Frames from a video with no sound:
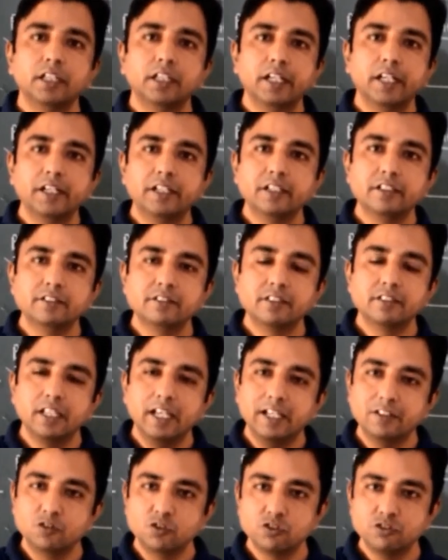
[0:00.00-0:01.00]
it is
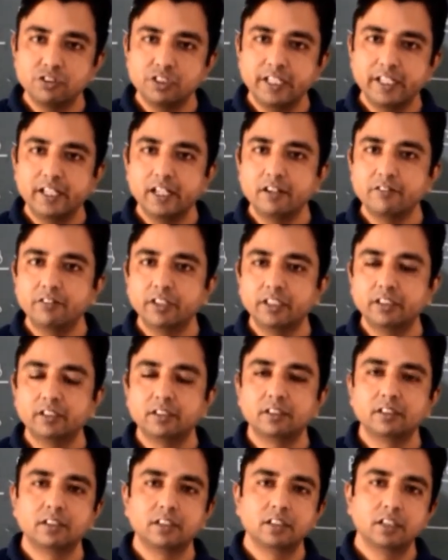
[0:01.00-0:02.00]
associated
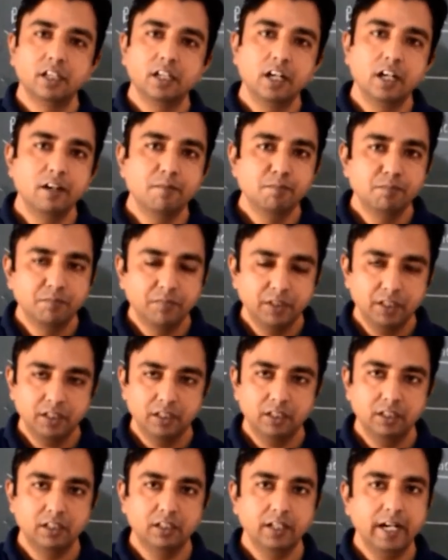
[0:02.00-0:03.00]
with
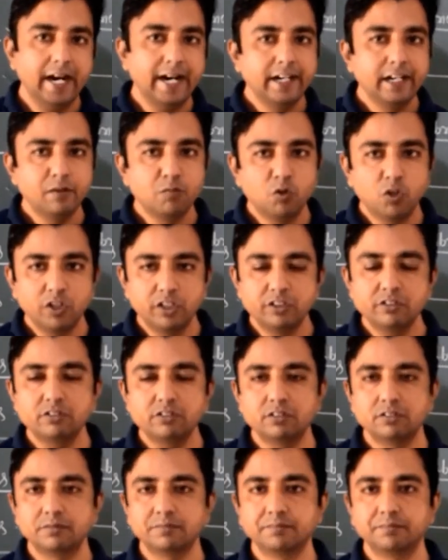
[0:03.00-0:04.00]

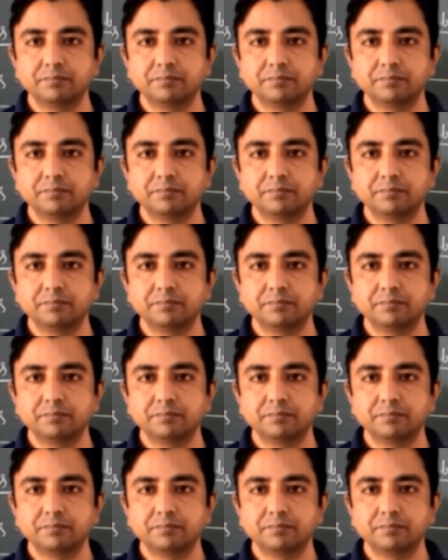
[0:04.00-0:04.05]
antibodies,